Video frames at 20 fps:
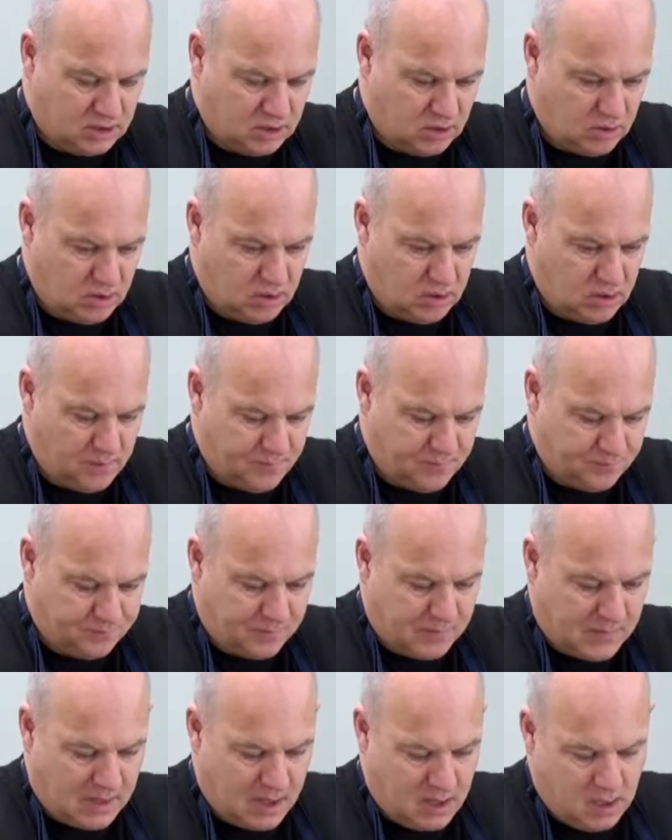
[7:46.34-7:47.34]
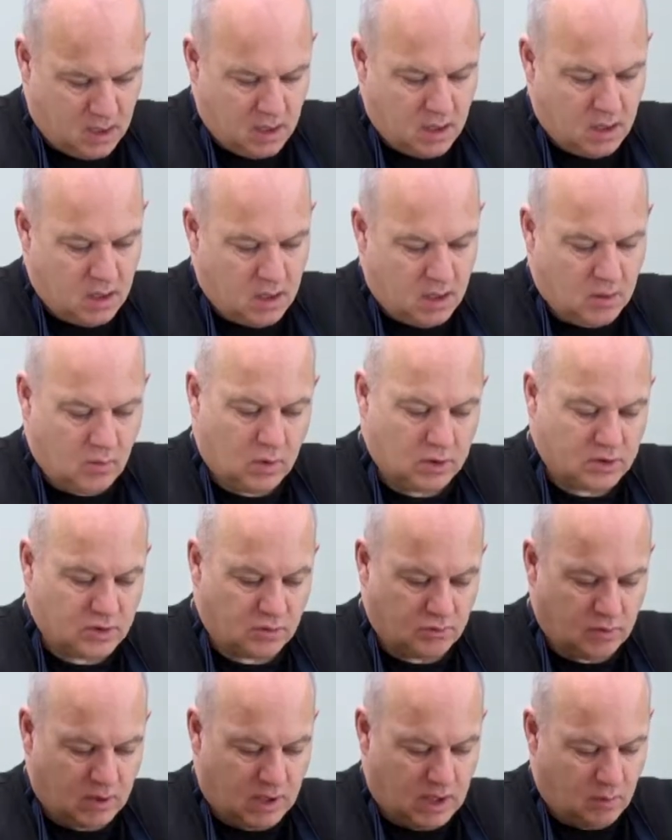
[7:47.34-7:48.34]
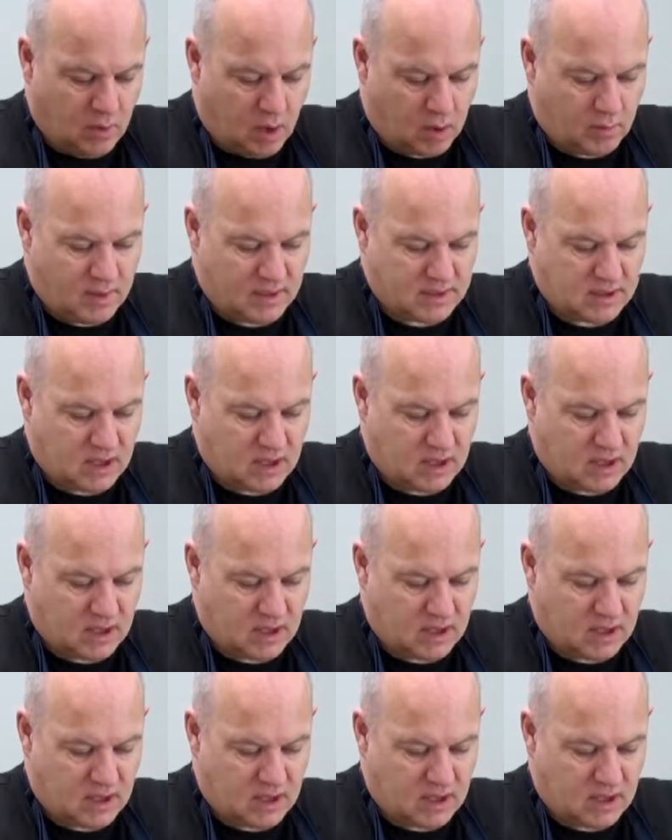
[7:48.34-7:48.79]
too, which would really work with,